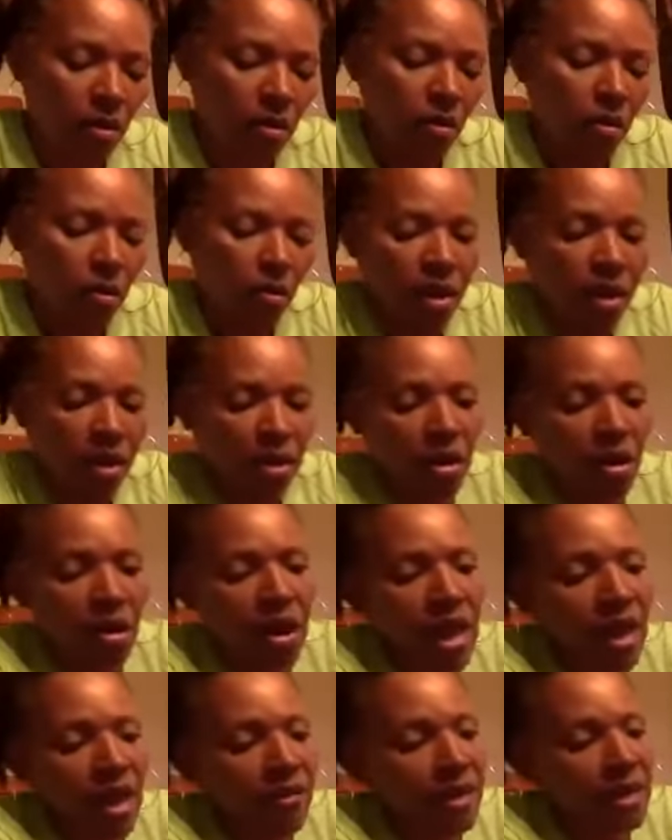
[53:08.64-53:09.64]
where you don't
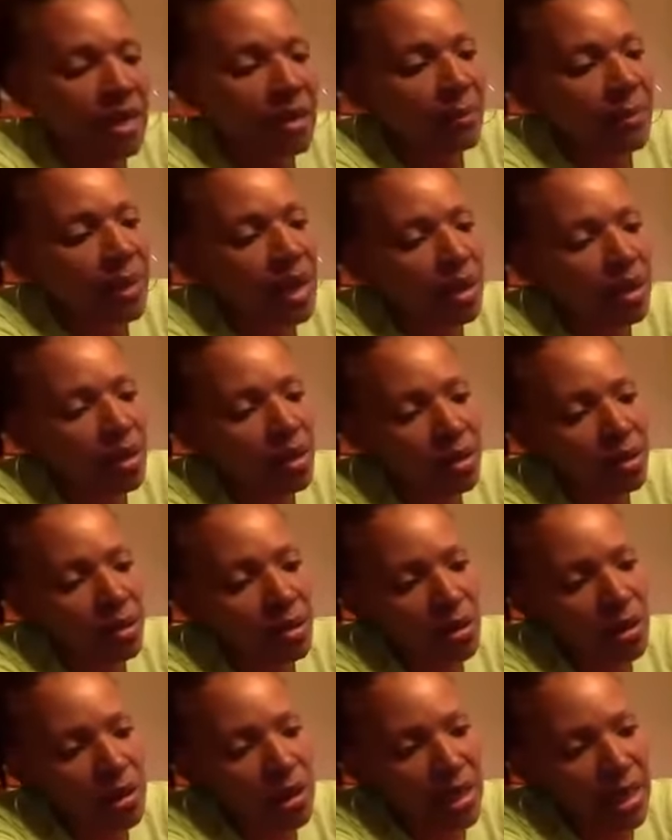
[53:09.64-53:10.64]
have any
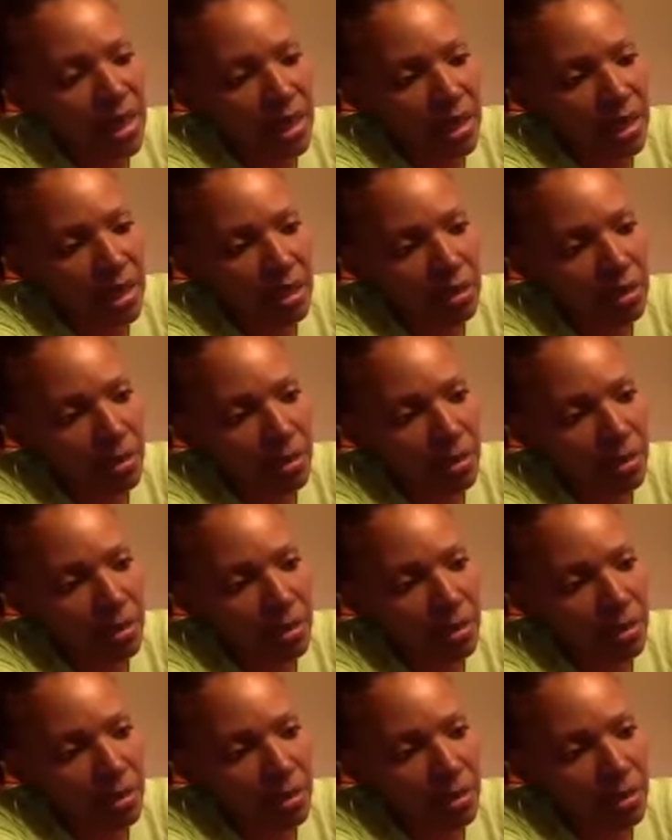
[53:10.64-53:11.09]
buckles in it.